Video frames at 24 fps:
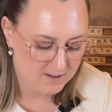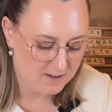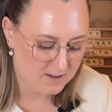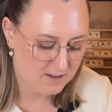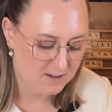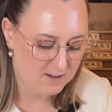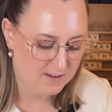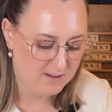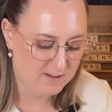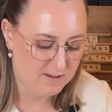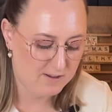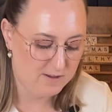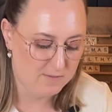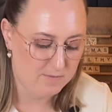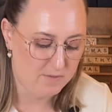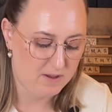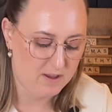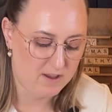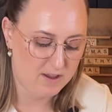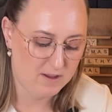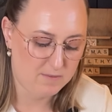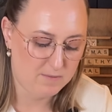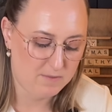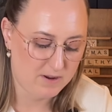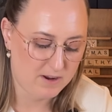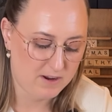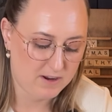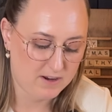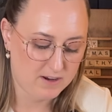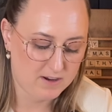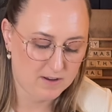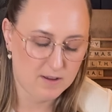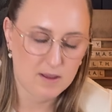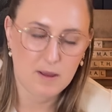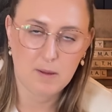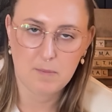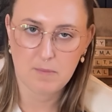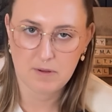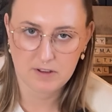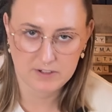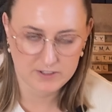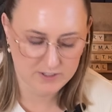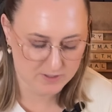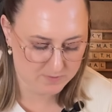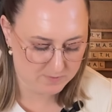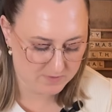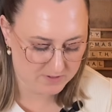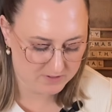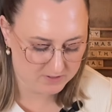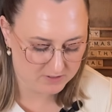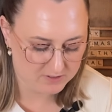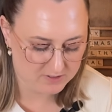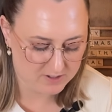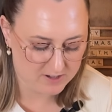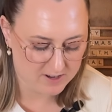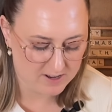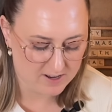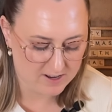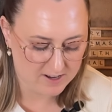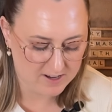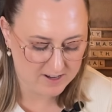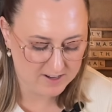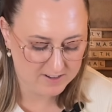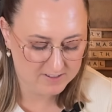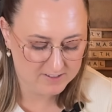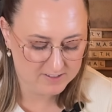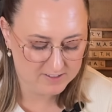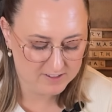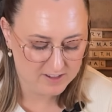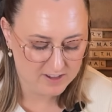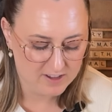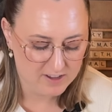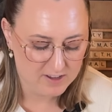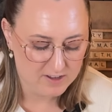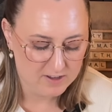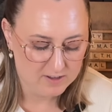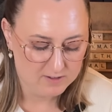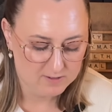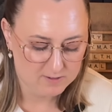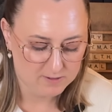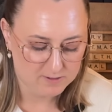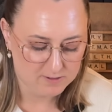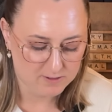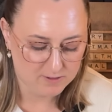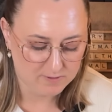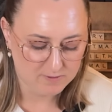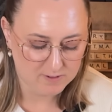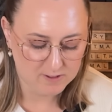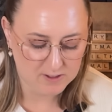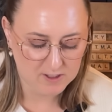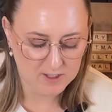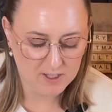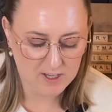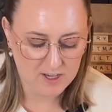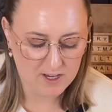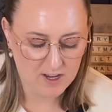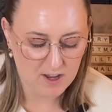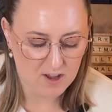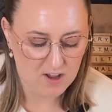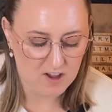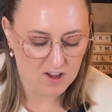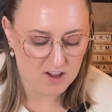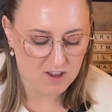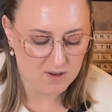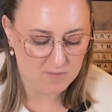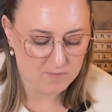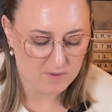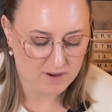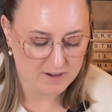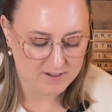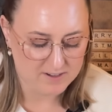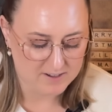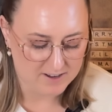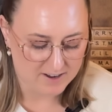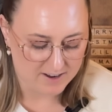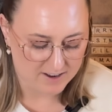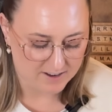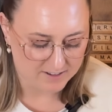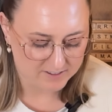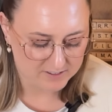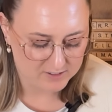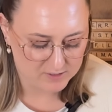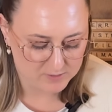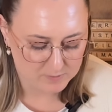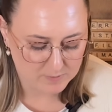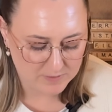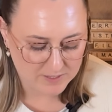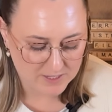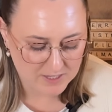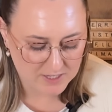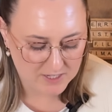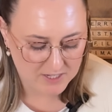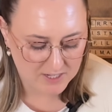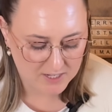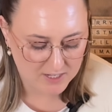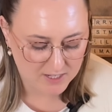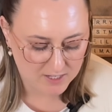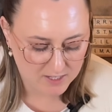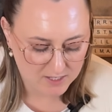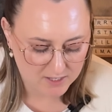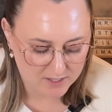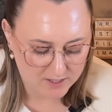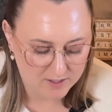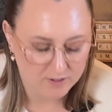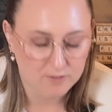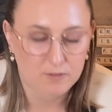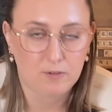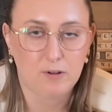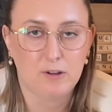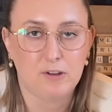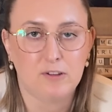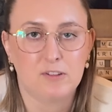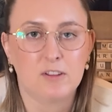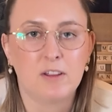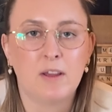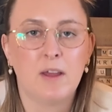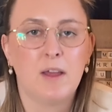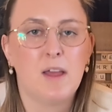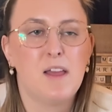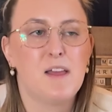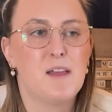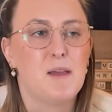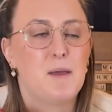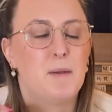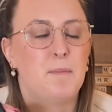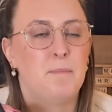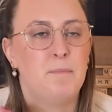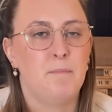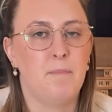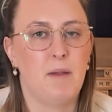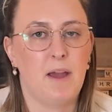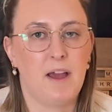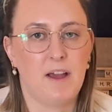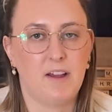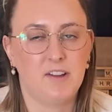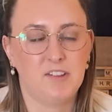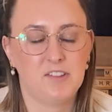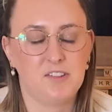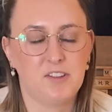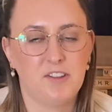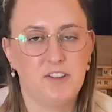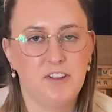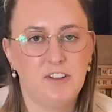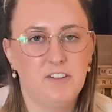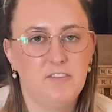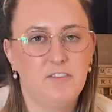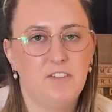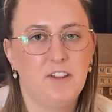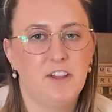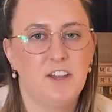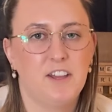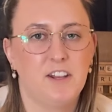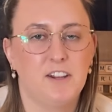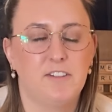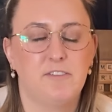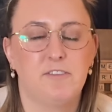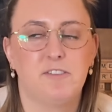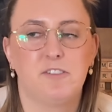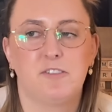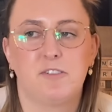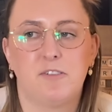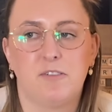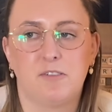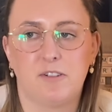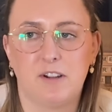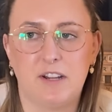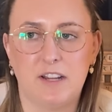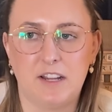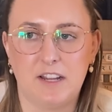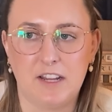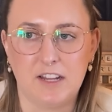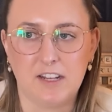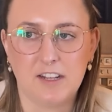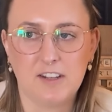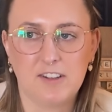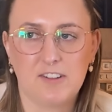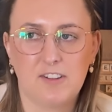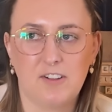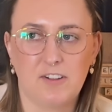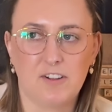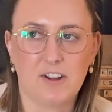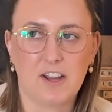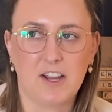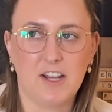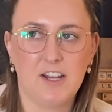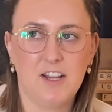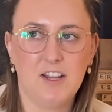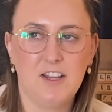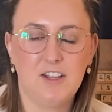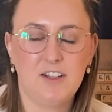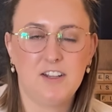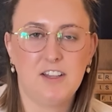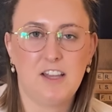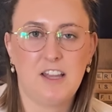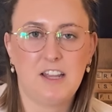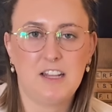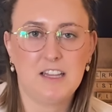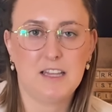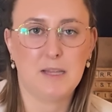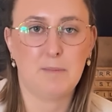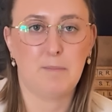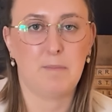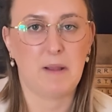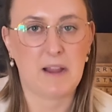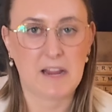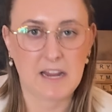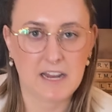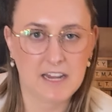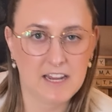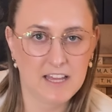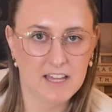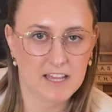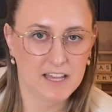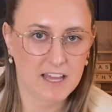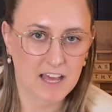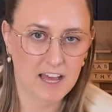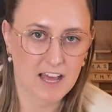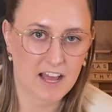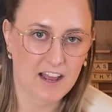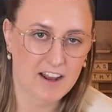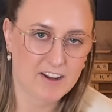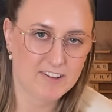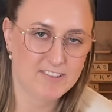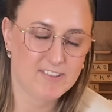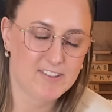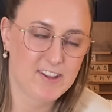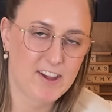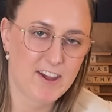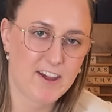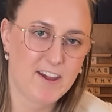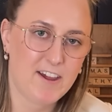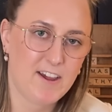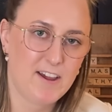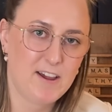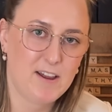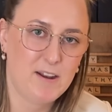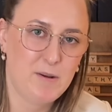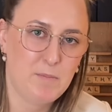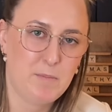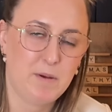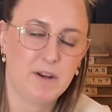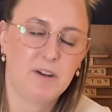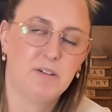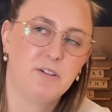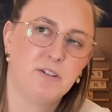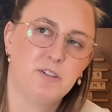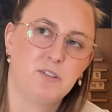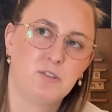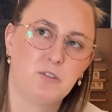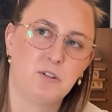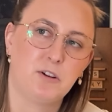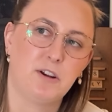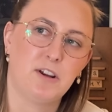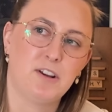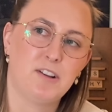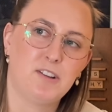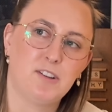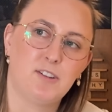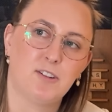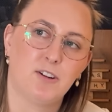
I made a bunch of mistakes, specifically on my dad's beanie. It was massive and it was green. So it kind of looked like the peanut guy's head, but it was green.